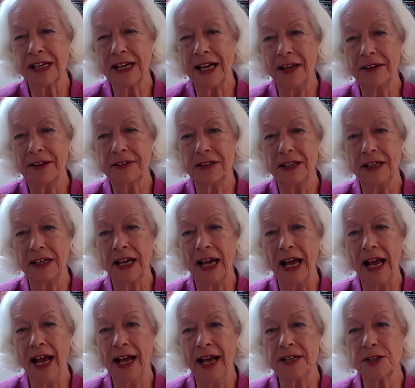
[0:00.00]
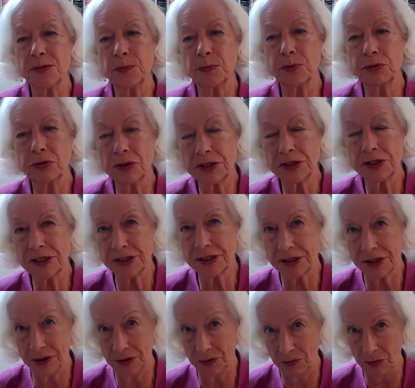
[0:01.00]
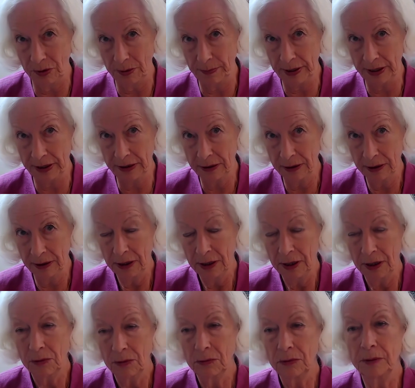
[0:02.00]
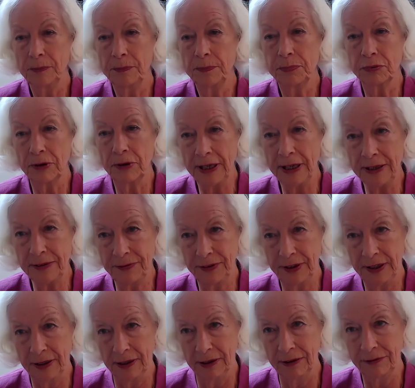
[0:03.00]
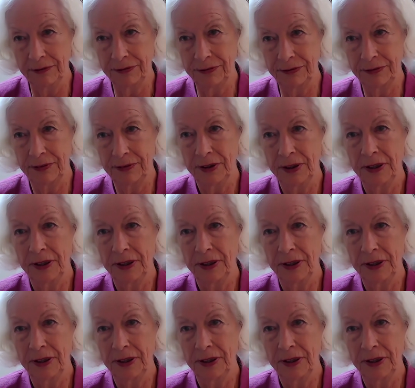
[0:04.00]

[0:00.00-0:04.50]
Catholic and Protestant women were brave enough,